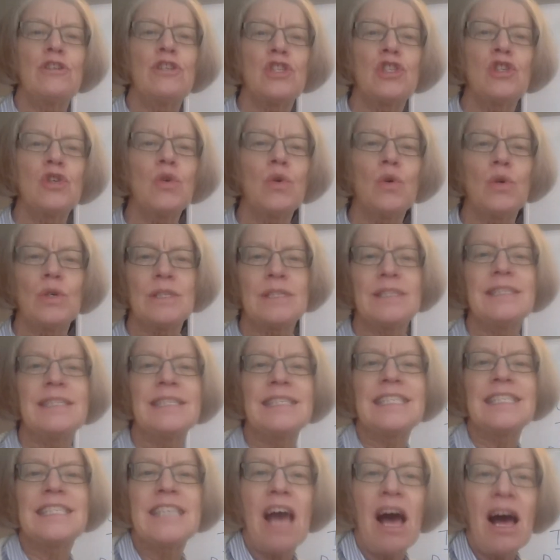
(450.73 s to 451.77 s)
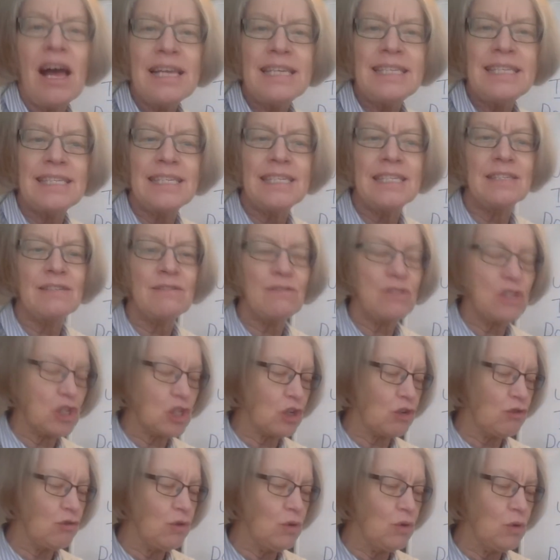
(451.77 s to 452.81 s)
sorts and sizes of
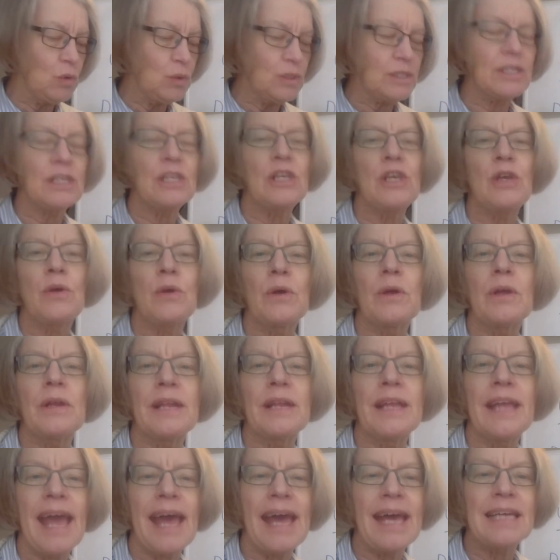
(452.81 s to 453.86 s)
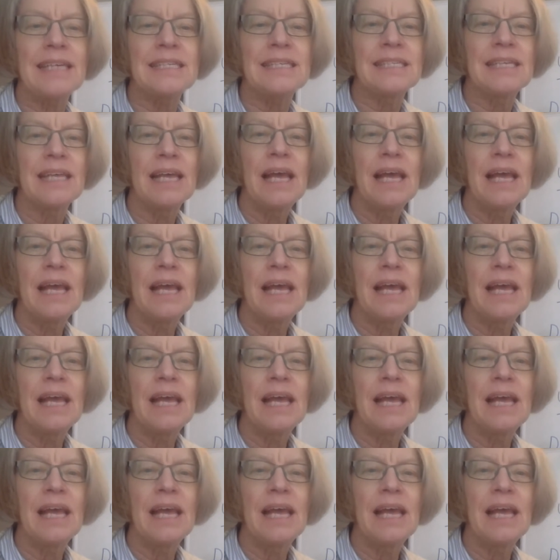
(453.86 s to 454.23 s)
screws that you can get.